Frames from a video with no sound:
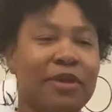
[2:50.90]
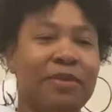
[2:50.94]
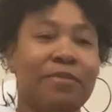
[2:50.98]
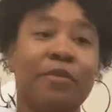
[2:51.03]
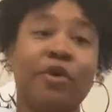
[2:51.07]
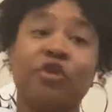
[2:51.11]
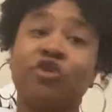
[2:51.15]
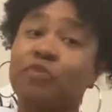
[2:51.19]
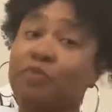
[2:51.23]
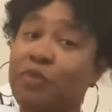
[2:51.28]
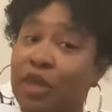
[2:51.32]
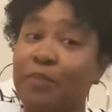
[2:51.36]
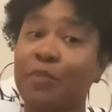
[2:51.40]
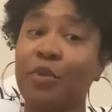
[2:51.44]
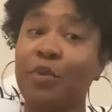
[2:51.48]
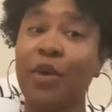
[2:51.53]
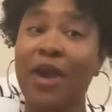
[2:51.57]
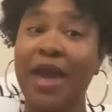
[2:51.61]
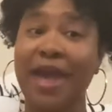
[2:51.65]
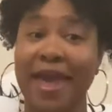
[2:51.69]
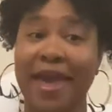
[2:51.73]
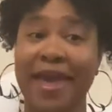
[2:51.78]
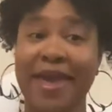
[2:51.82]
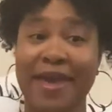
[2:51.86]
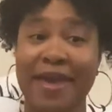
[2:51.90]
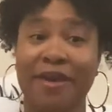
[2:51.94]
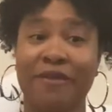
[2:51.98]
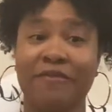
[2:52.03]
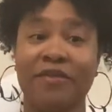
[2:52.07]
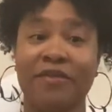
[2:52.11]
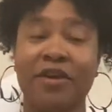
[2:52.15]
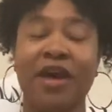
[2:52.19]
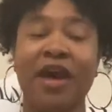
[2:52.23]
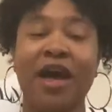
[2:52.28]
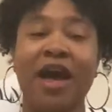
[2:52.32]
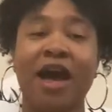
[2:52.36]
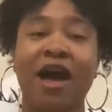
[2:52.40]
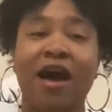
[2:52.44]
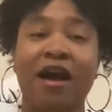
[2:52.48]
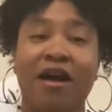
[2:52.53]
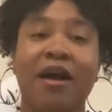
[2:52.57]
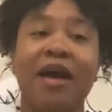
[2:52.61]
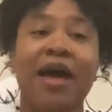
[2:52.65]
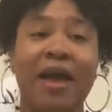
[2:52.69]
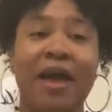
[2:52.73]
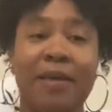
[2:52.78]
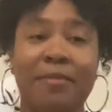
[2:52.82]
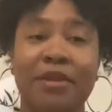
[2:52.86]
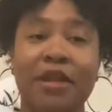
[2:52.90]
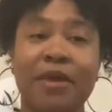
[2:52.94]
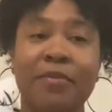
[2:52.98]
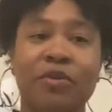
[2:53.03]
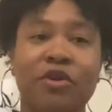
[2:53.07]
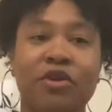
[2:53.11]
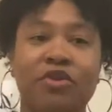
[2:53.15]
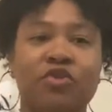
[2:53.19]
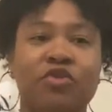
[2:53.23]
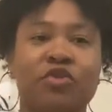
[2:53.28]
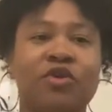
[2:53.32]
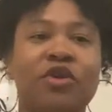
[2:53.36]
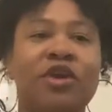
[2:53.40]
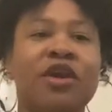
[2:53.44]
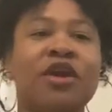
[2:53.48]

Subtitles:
Most people have high blood pressure.